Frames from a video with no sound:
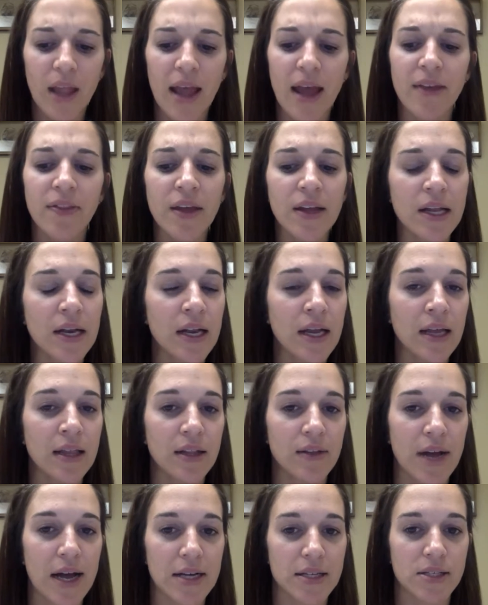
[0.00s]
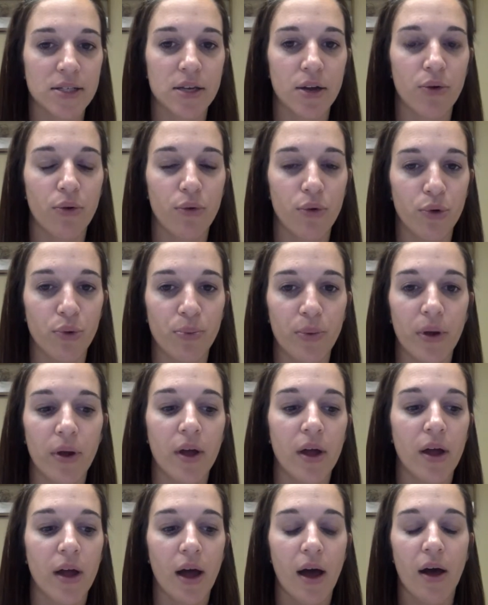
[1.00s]
And then in the last group
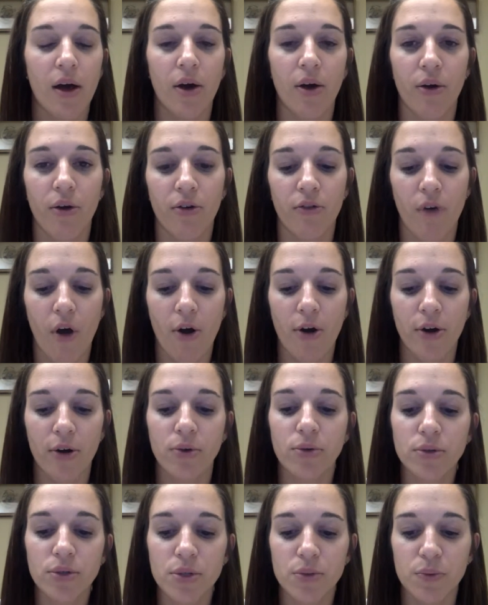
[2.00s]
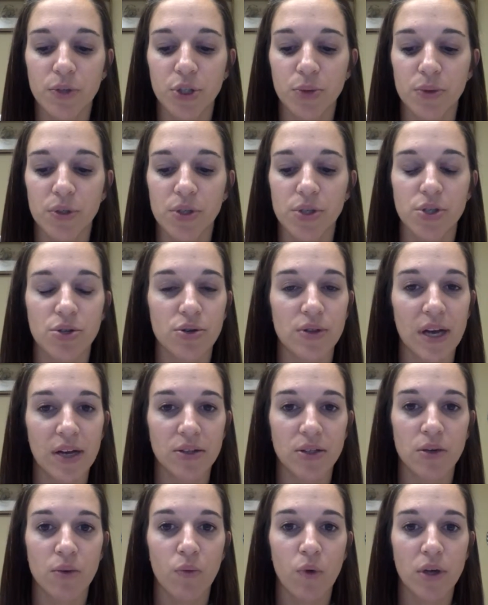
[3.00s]
of articles, which was
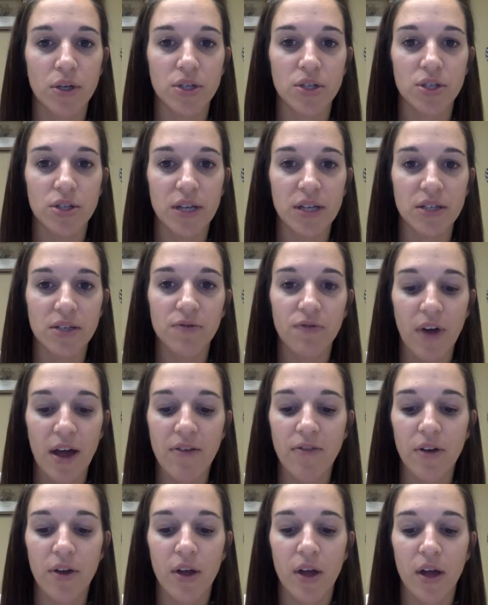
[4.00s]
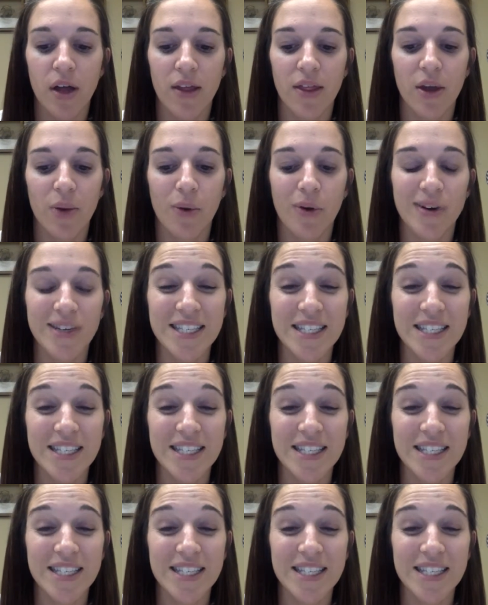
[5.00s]
2001 to 2005, there were